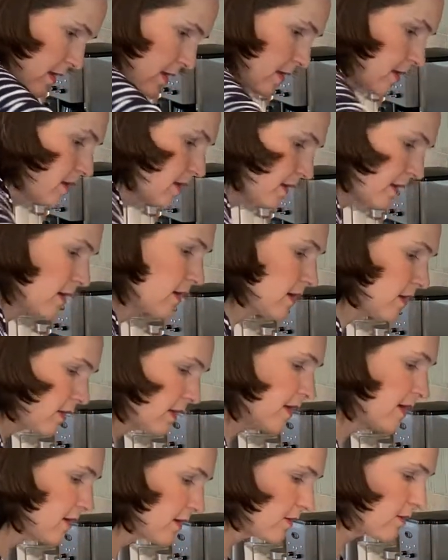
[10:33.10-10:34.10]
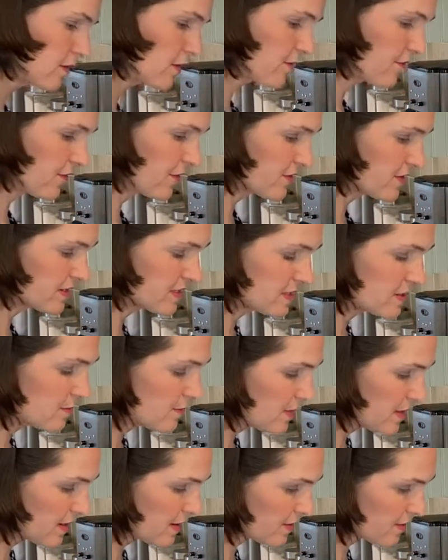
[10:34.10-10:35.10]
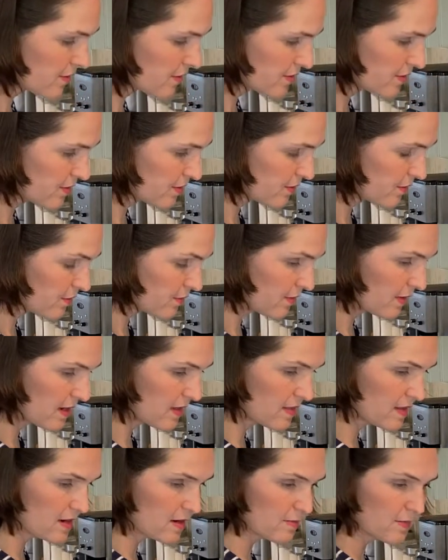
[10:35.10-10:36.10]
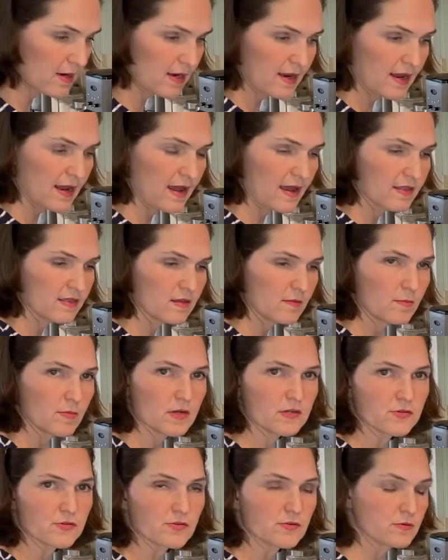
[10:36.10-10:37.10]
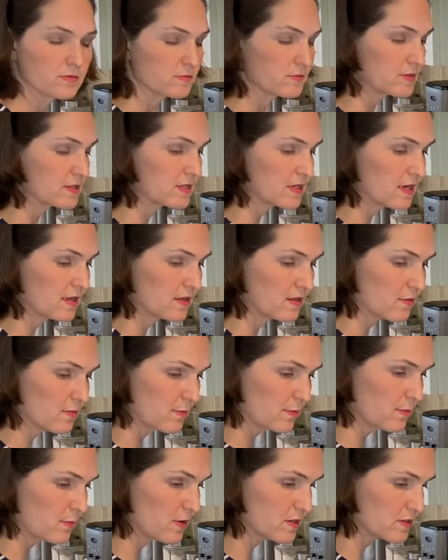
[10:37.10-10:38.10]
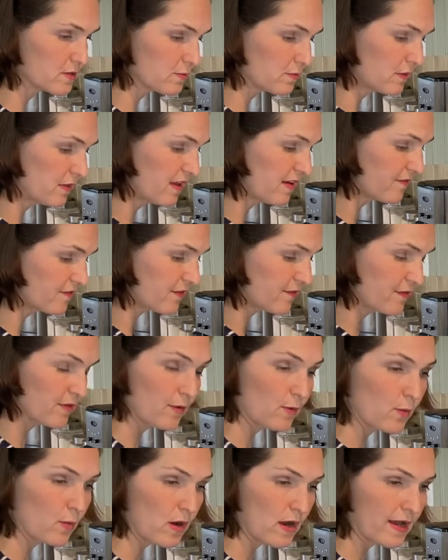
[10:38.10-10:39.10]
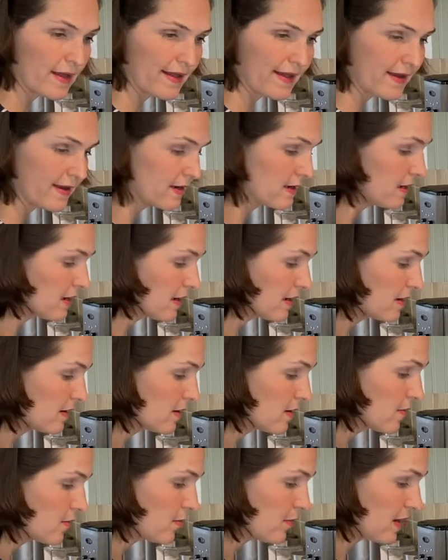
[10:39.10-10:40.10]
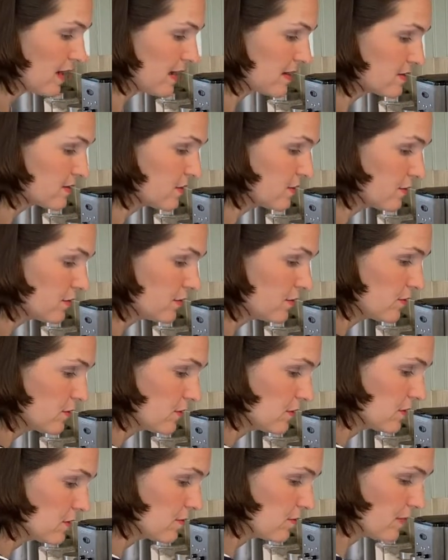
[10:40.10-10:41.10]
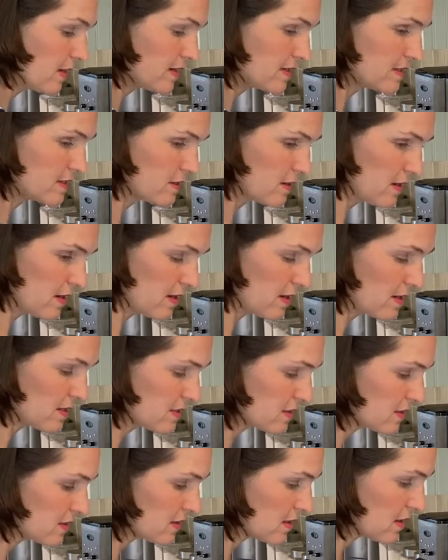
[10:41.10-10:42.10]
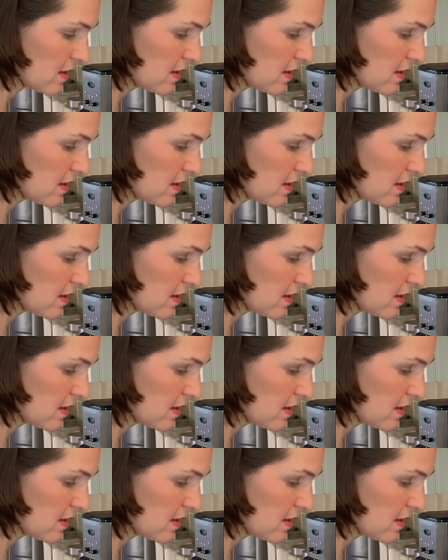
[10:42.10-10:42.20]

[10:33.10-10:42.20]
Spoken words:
I'm gonna let it cook for just a minute or two, and then I'm gonna add the mushrooms and what's left of the wine back to my sauce.